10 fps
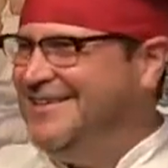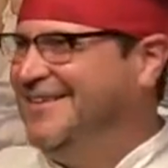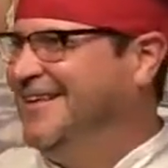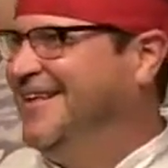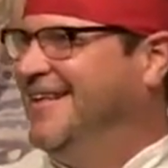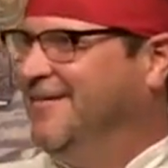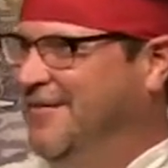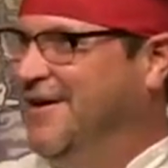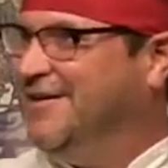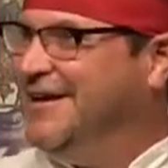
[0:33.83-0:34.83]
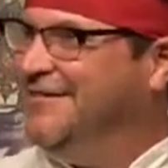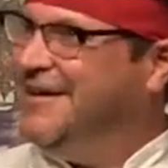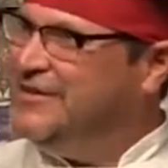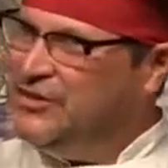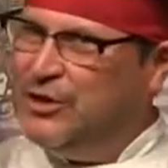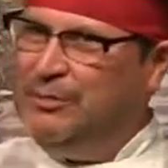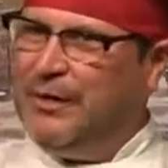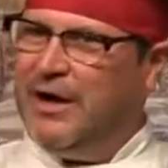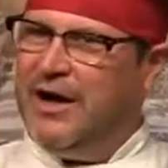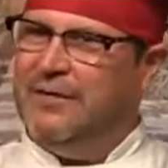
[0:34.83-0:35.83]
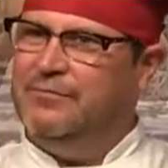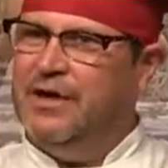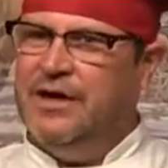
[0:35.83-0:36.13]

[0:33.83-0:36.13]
All right, over there? Superb.